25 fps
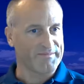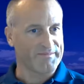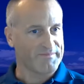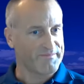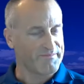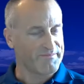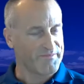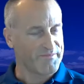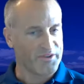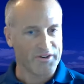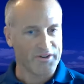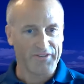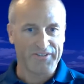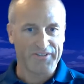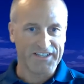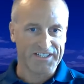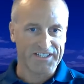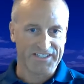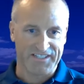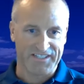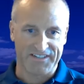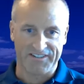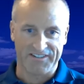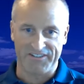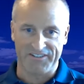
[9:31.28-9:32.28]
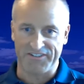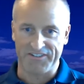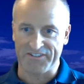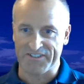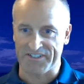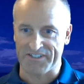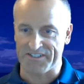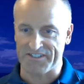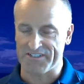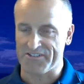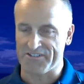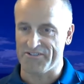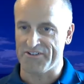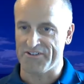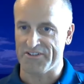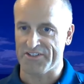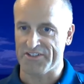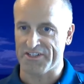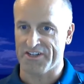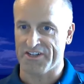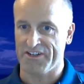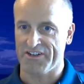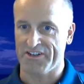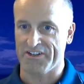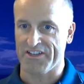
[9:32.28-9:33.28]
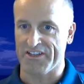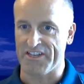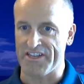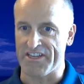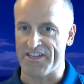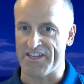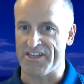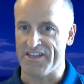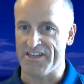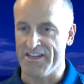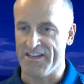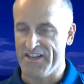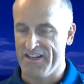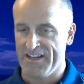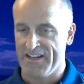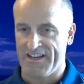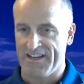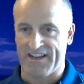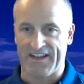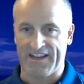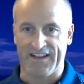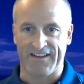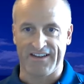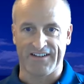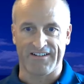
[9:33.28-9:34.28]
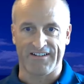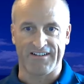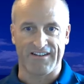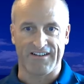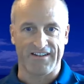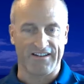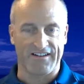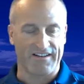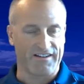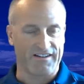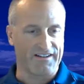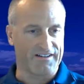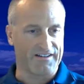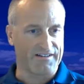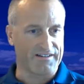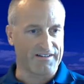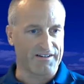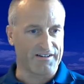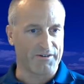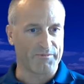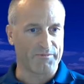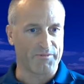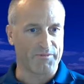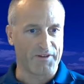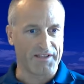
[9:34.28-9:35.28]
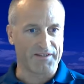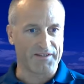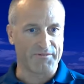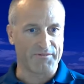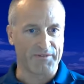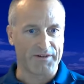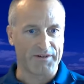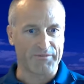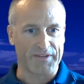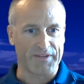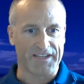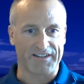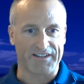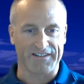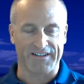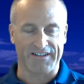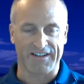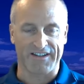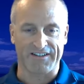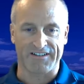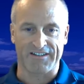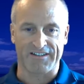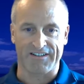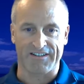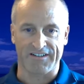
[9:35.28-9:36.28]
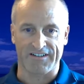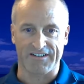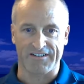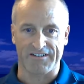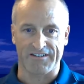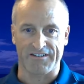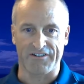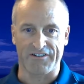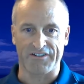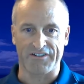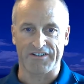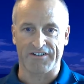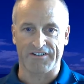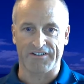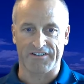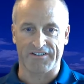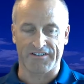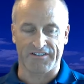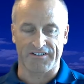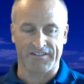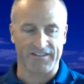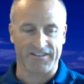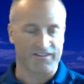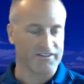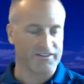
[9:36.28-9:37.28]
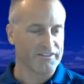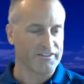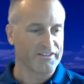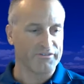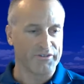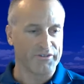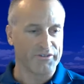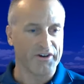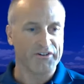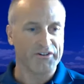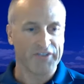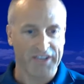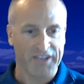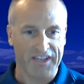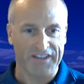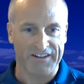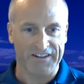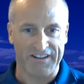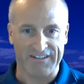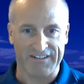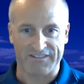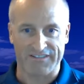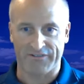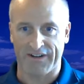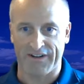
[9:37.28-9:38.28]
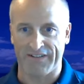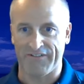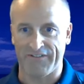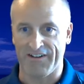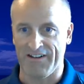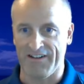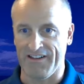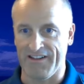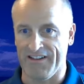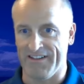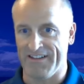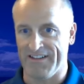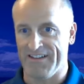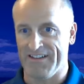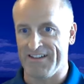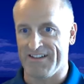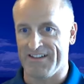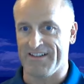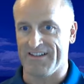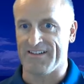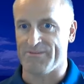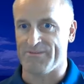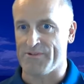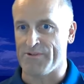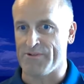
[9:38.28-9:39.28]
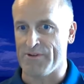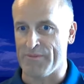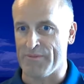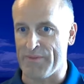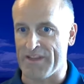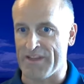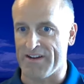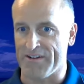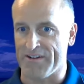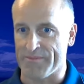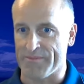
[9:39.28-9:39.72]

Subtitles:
more of these interviews in Studio Jakarta EE, and hopefully when we can get on the road again and travel, we will meet up again